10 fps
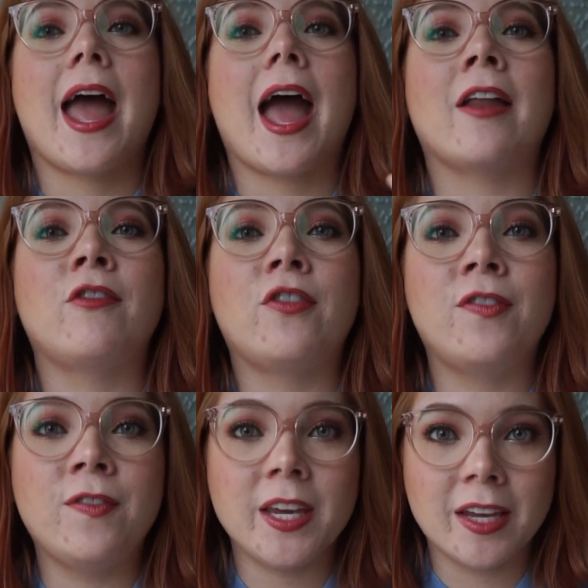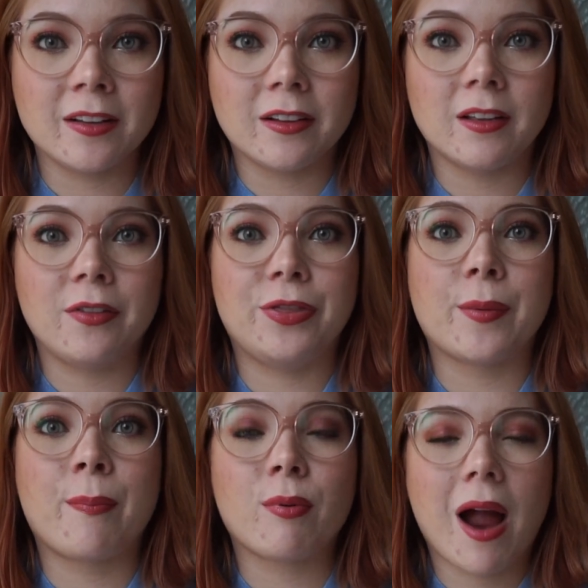and feel the
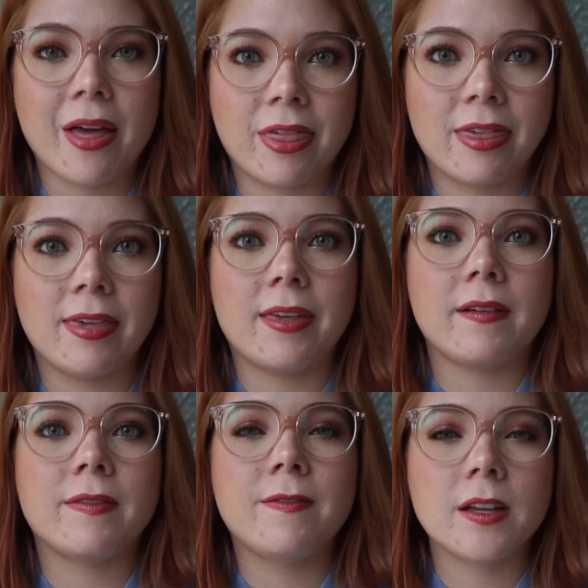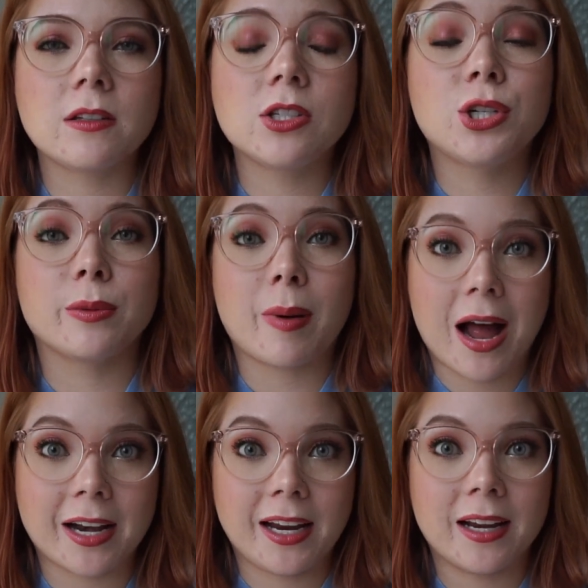breath that fills your
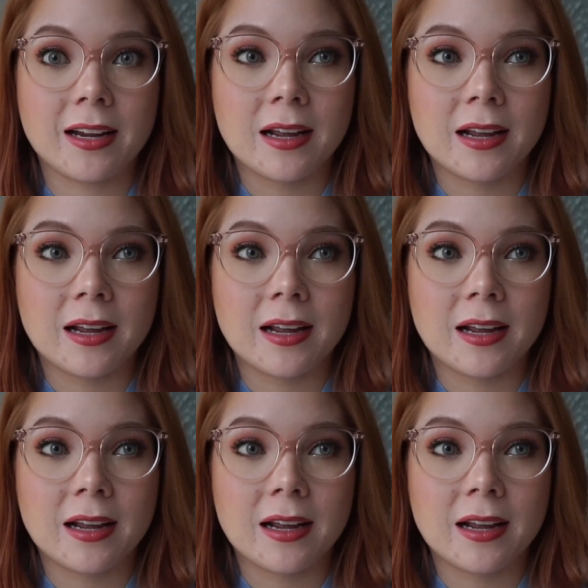body